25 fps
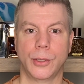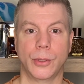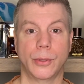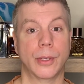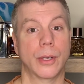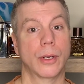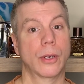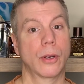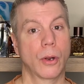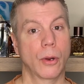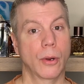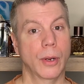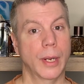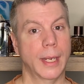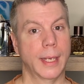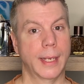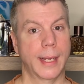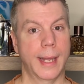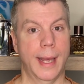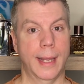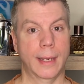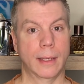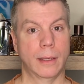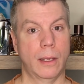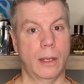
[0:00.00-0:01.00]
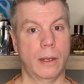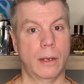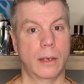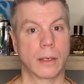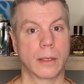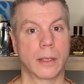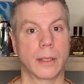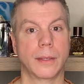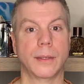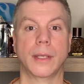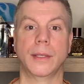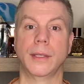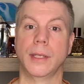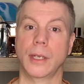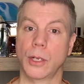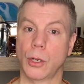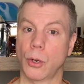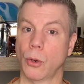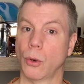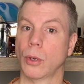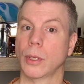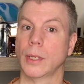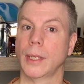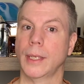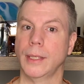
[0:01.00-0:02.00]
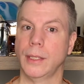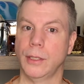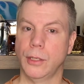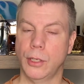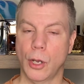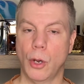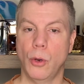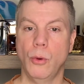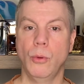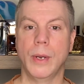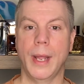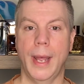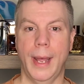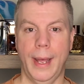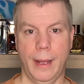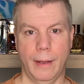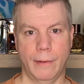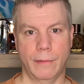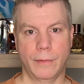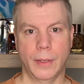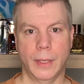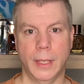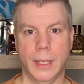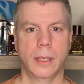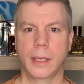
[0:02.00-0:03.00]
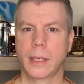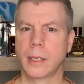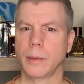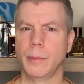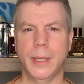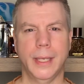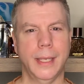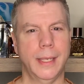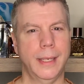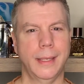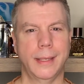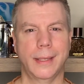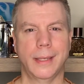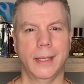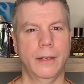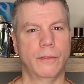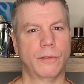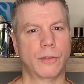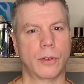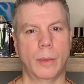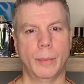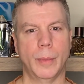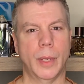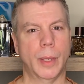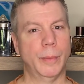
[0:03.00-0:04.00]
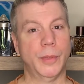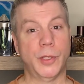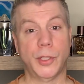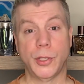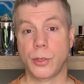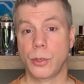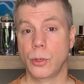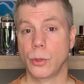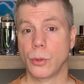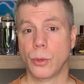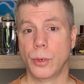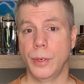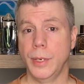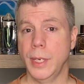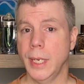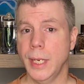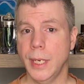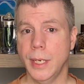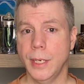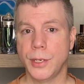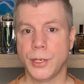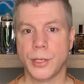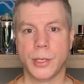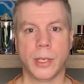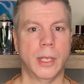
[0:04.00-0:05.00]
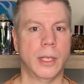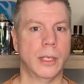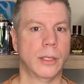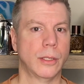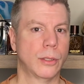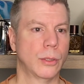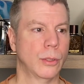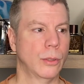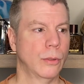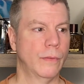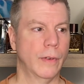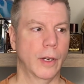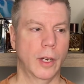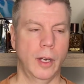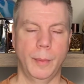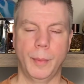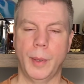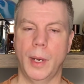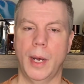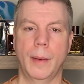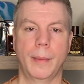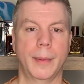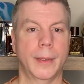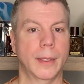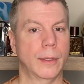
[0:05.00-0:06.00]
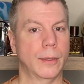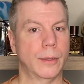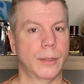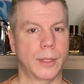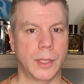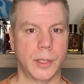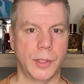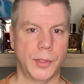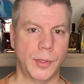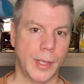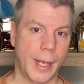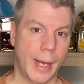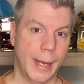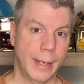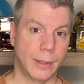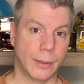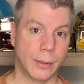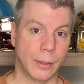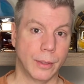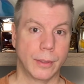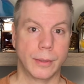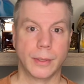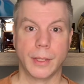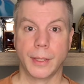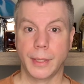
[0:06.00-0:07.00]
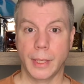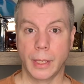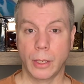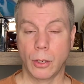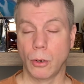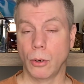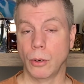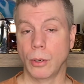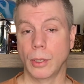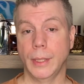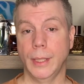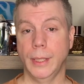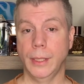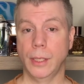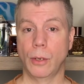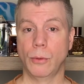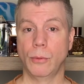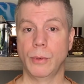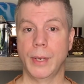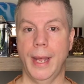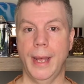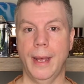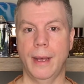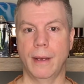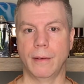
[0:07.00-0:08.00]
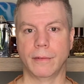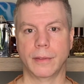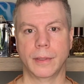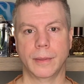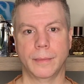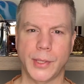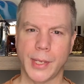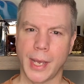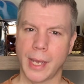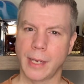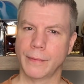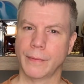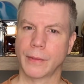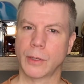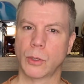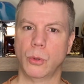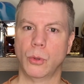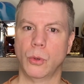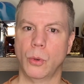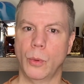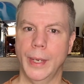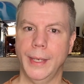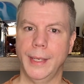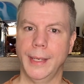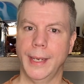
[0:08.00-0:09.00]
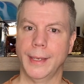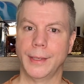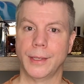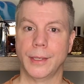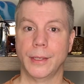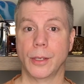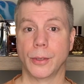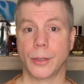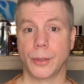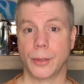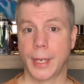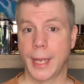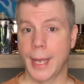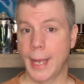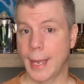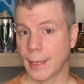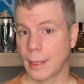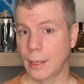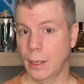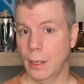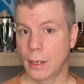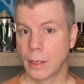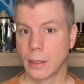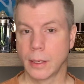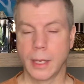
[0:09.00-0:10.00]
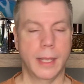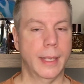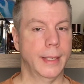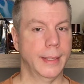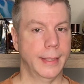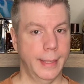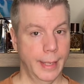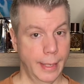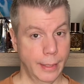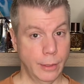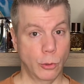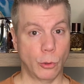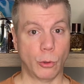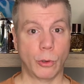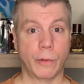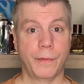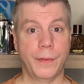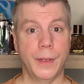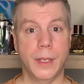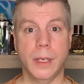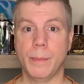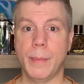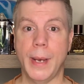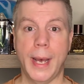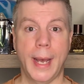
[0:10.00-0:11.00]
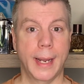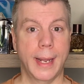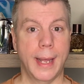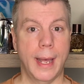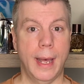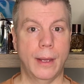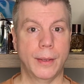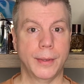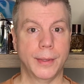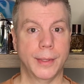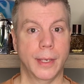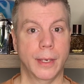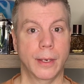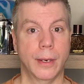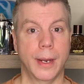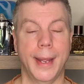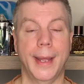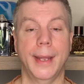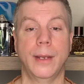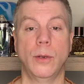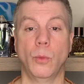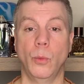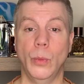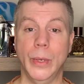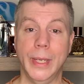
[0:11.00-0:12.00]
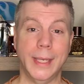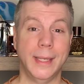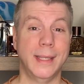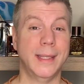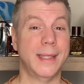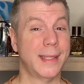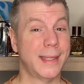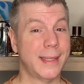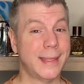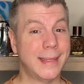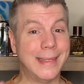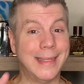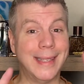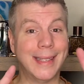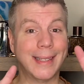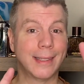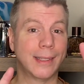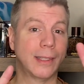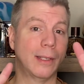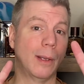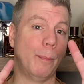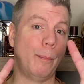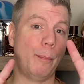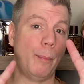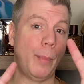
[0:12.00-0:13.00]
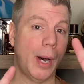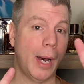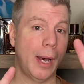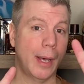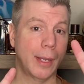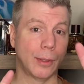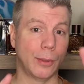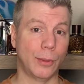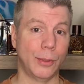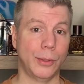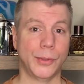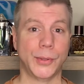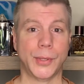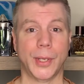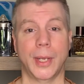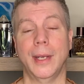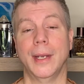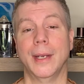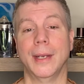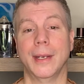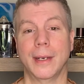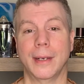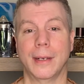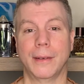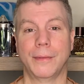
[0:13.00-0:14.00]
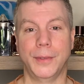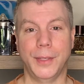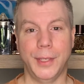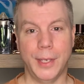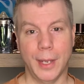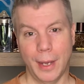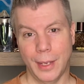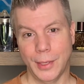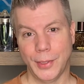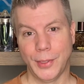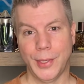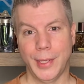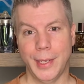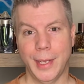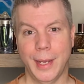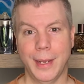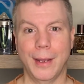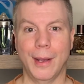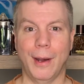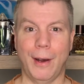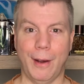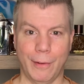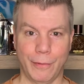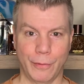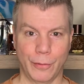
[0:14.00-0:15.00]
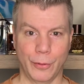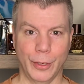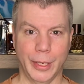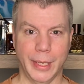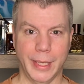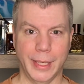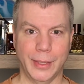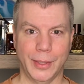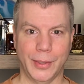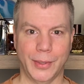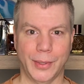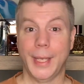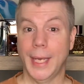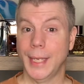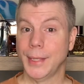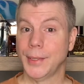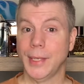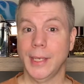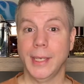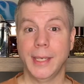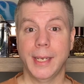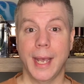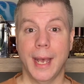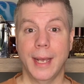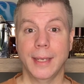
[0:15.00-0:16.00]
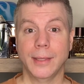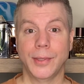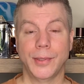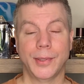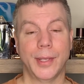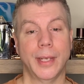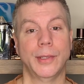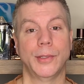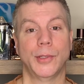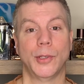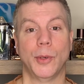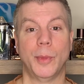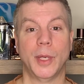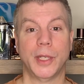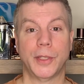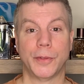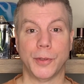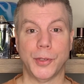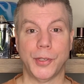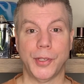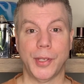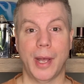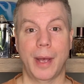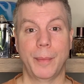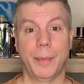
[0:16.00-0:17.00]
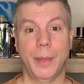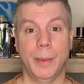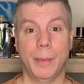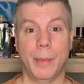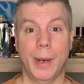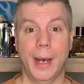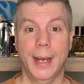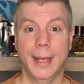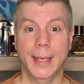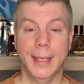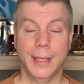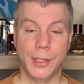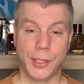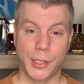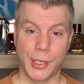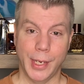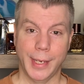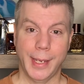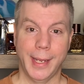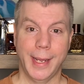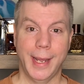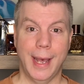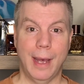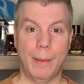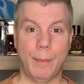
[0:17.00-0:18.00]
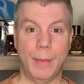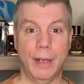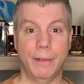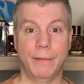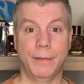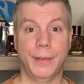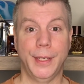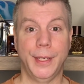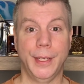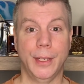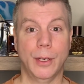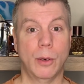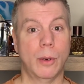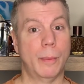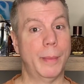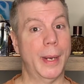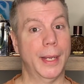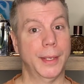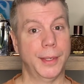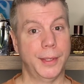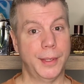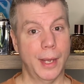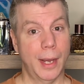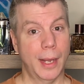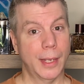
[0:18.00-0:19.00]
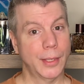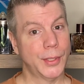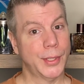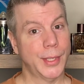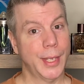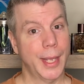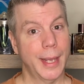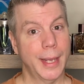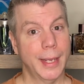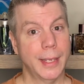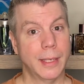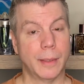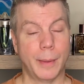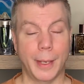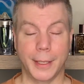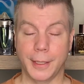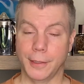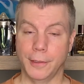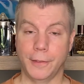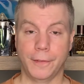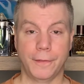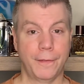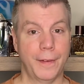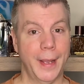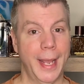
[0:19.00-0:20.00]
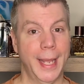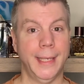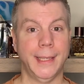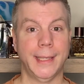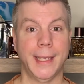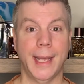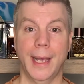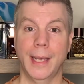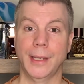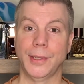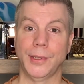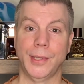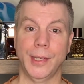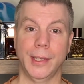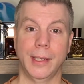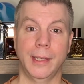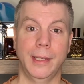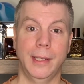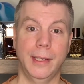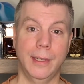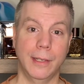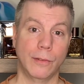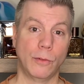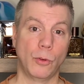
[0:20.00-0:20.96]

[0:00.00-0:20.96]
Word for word: to their current catalog that they currently don't have. It can be anything from obscure niche to very popular designer that they currently don't have. It's kind of a cool way to get to know their catalog and get your feedback out there and win 6 bottles of Dossier offerings. Well, that's it, guys. Thanks so much for stopping by and checking out my video about Dossier and about this fantastic